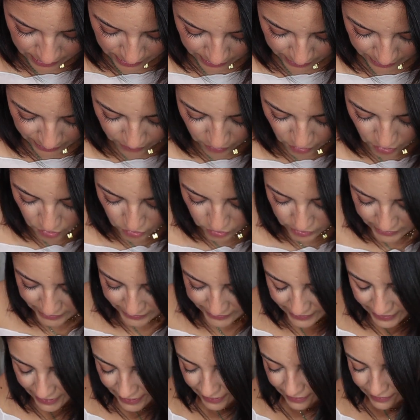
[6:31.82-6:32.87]
And oh, look
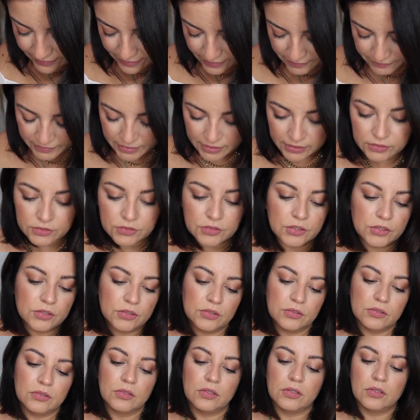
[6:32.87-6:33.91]
at that, I've got
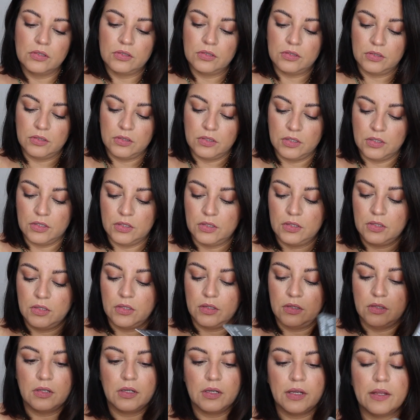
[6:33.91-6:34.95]
two
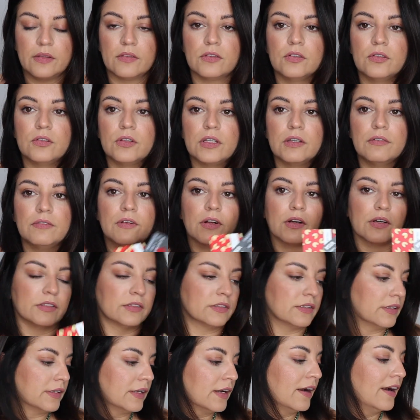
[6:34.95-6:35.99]
gift
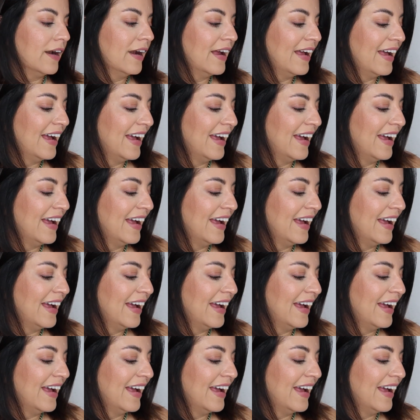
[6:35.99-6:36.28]
cards in there.